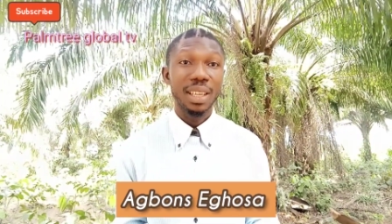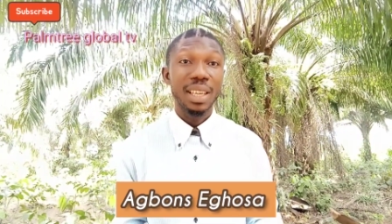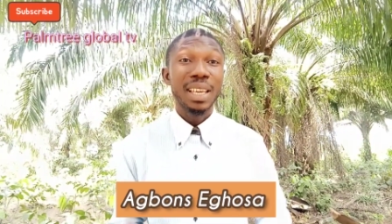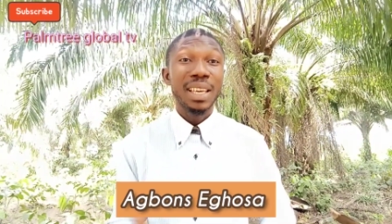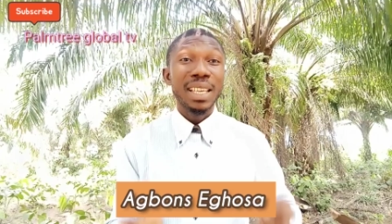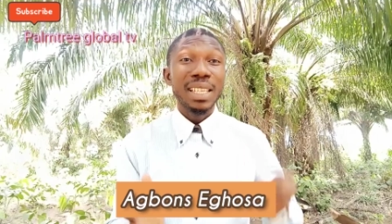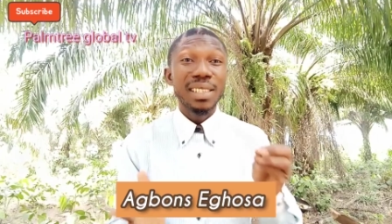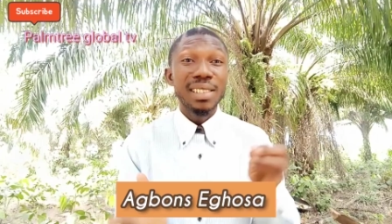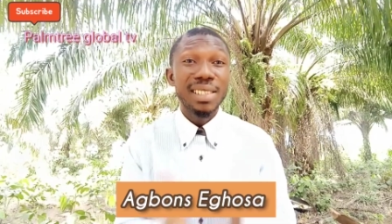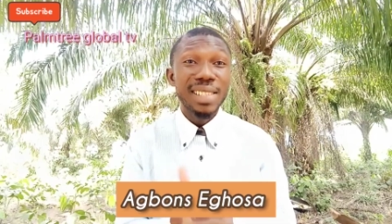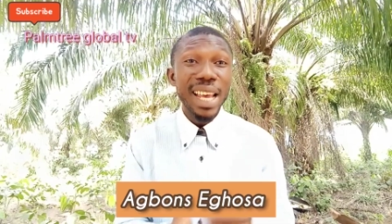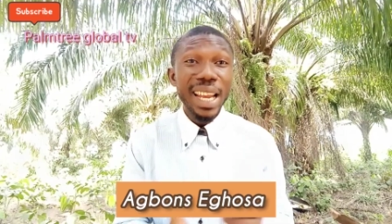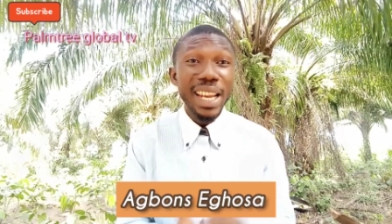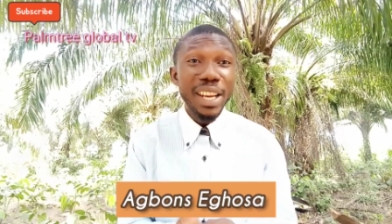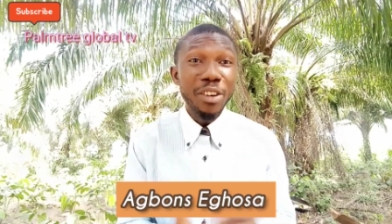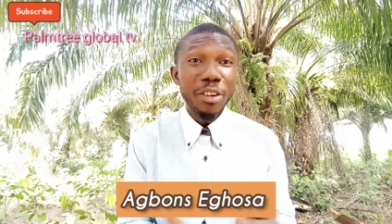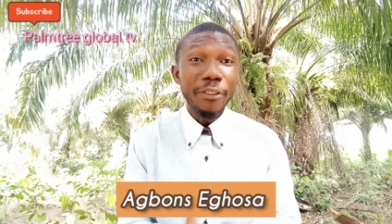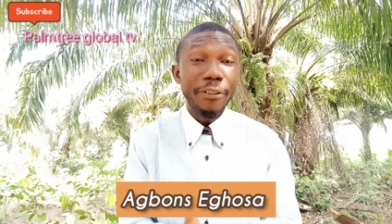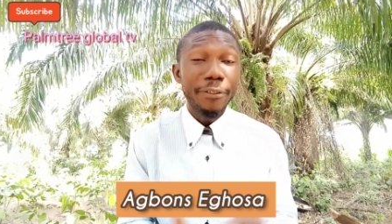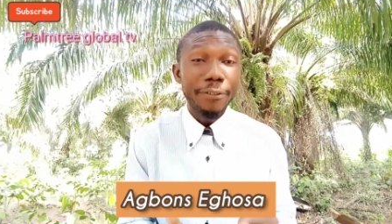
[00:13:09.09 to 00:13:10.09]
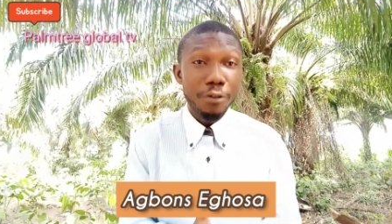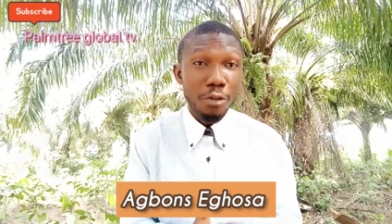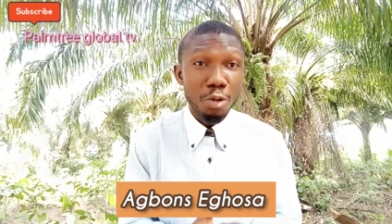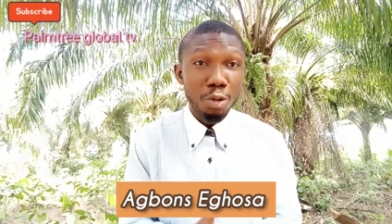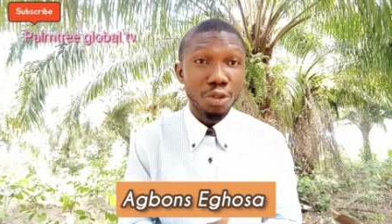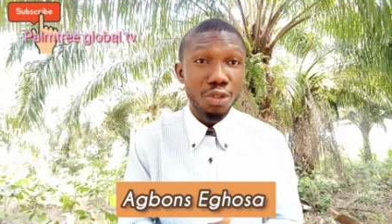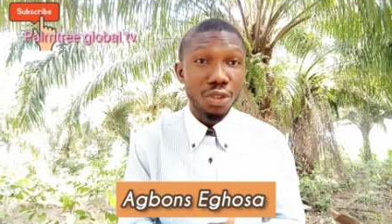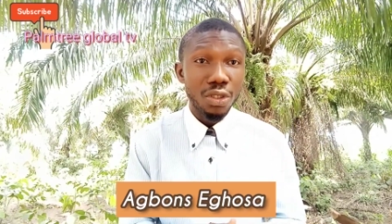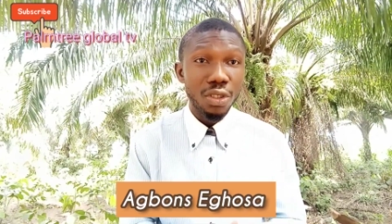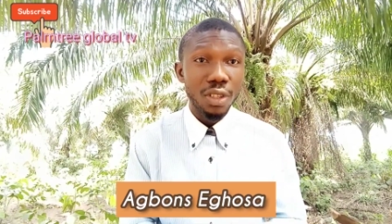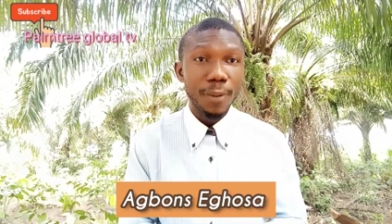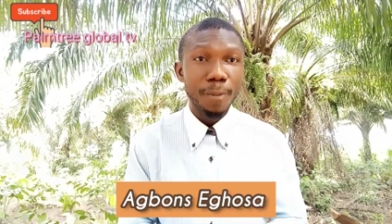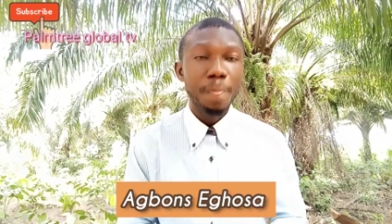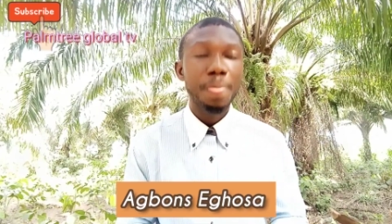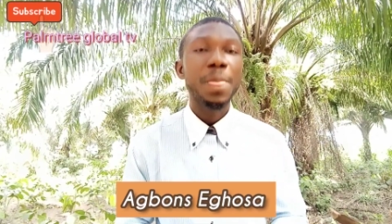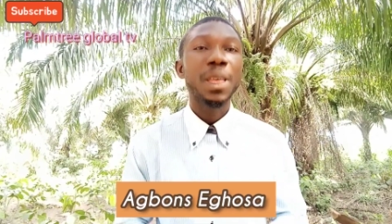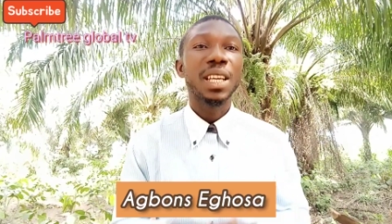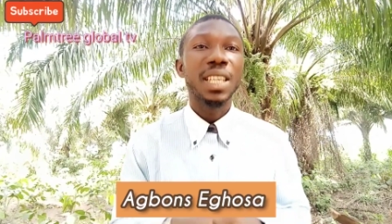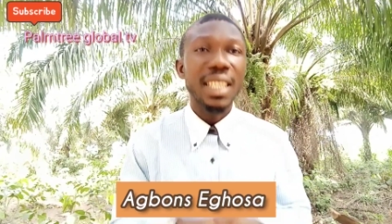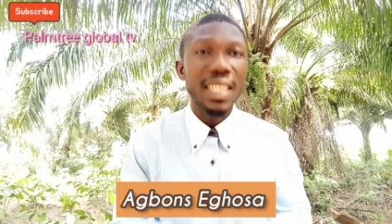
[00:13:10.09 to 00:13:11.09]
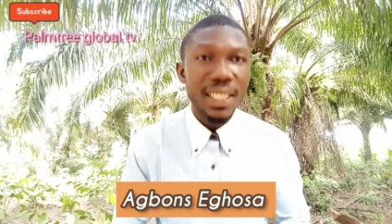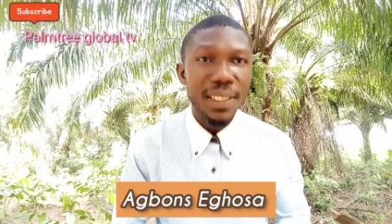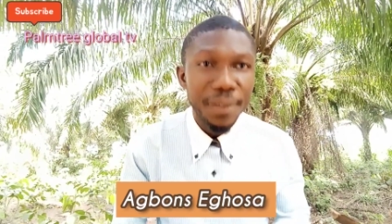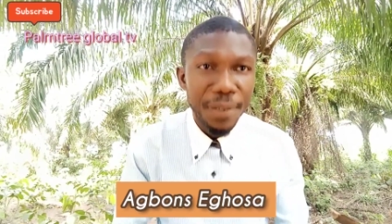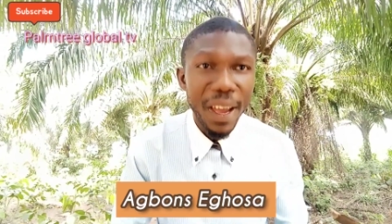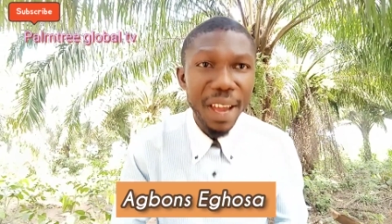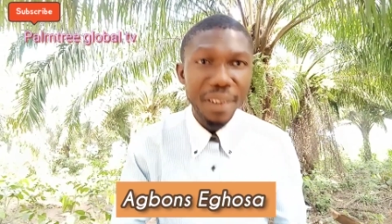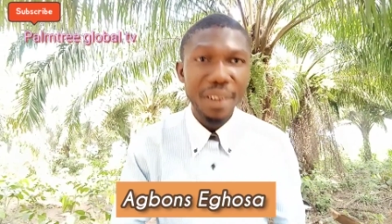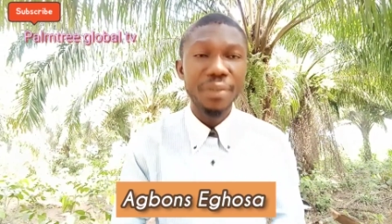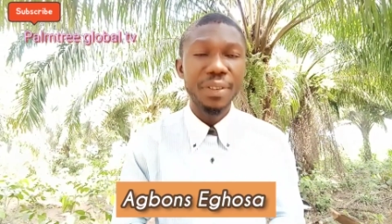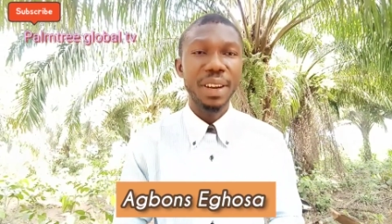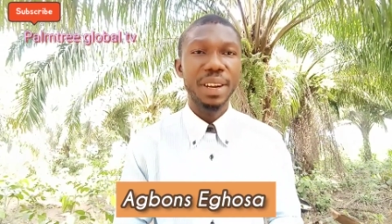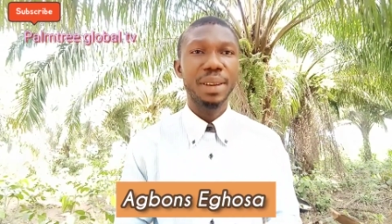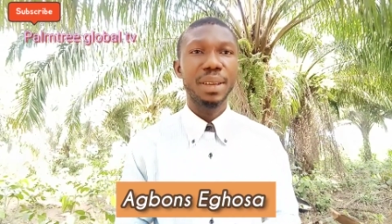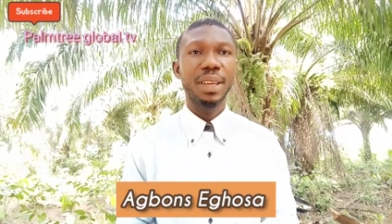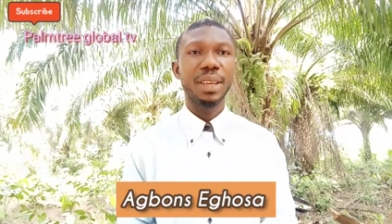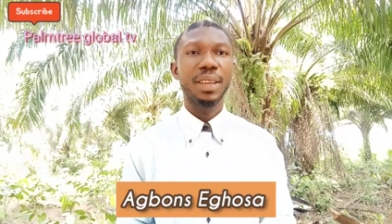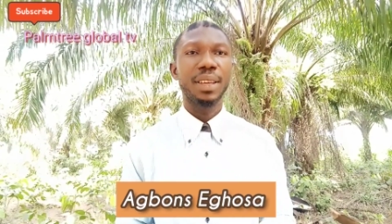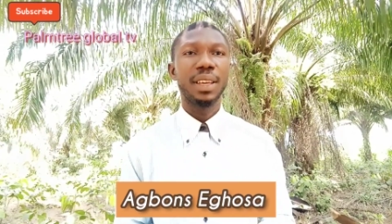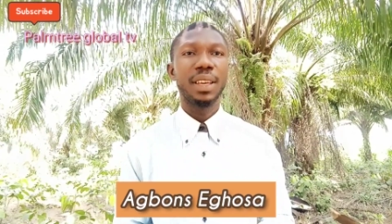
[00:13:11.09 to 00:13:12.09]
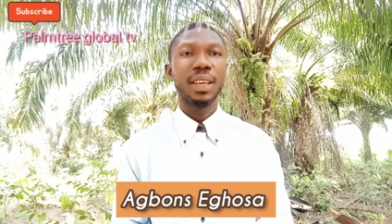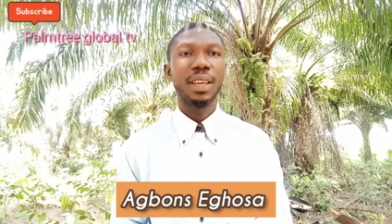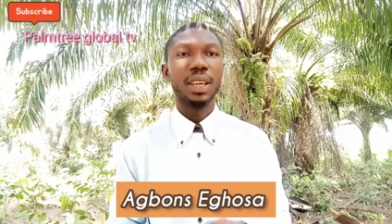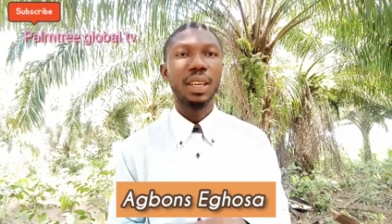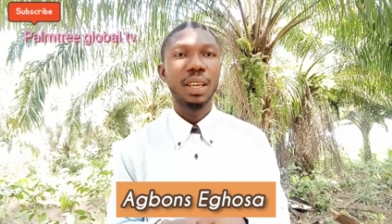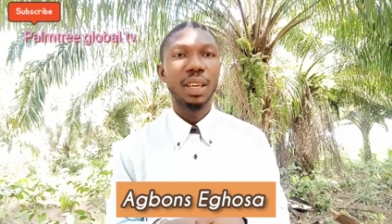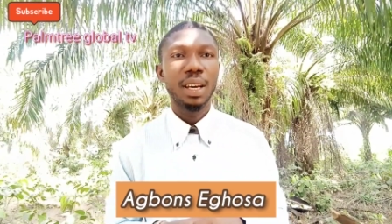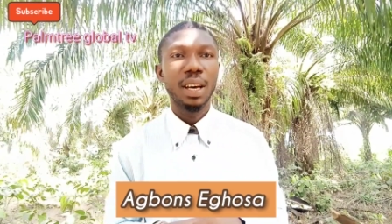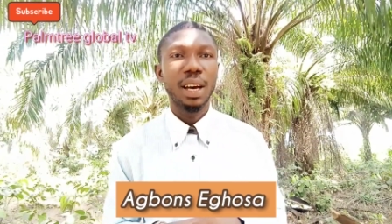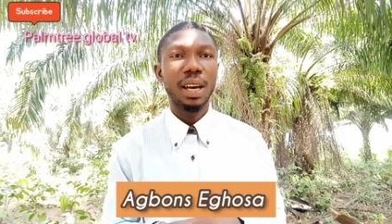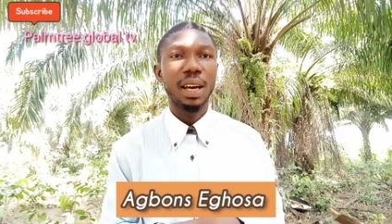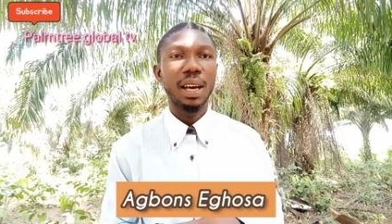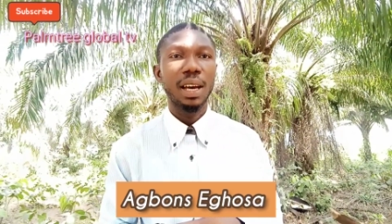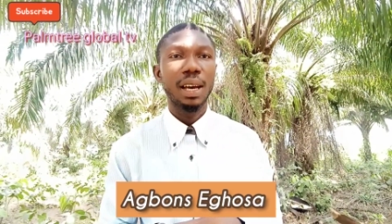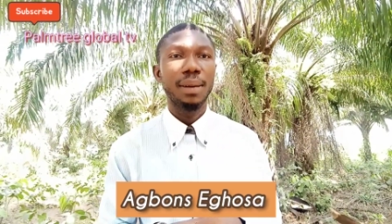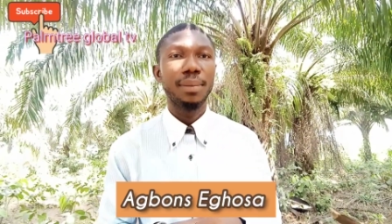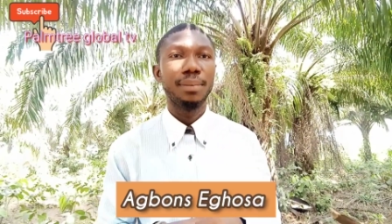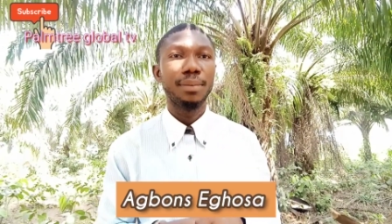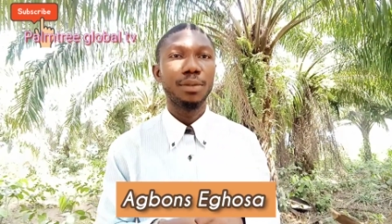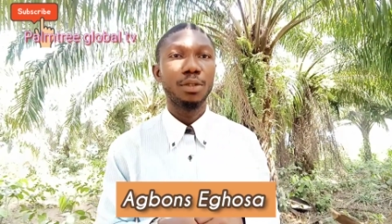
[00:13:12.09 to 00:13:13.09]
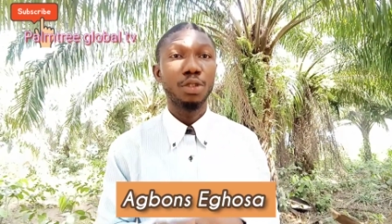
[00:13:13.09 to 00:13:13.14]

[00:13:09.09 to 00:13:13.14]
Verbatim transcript: those of you who have that job that doesn't take much of their time. In the evening, by